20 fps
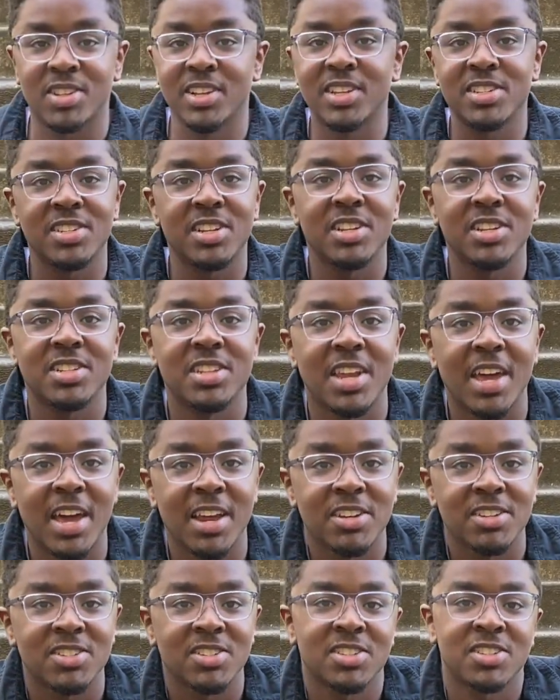listening to that
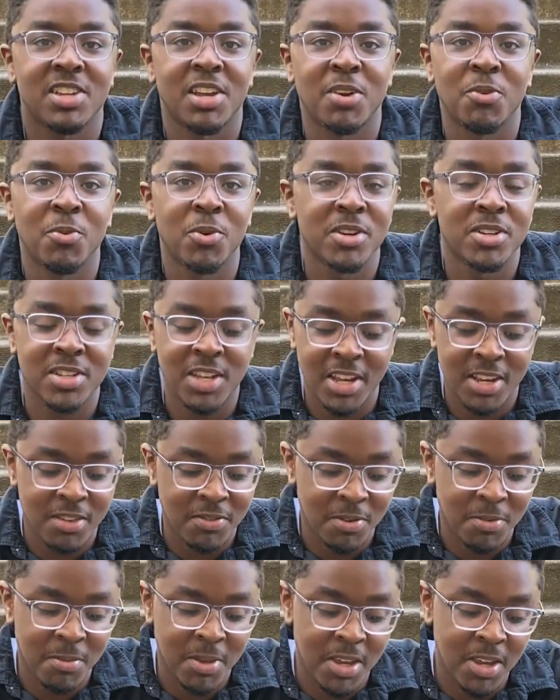and is just like, what does that
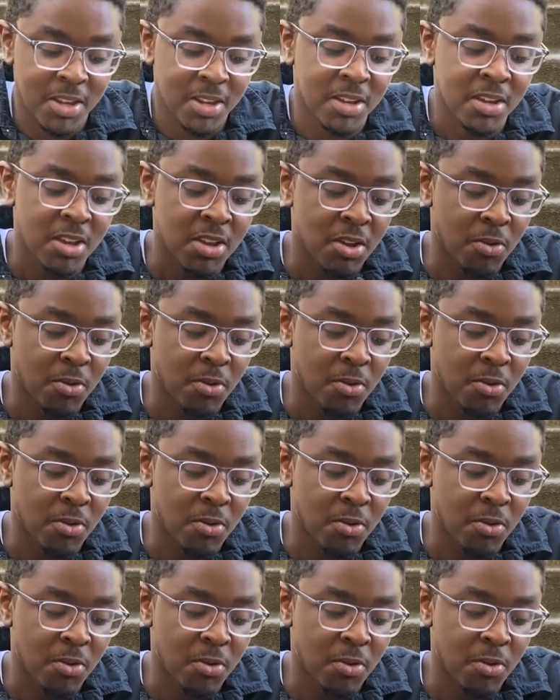even mean?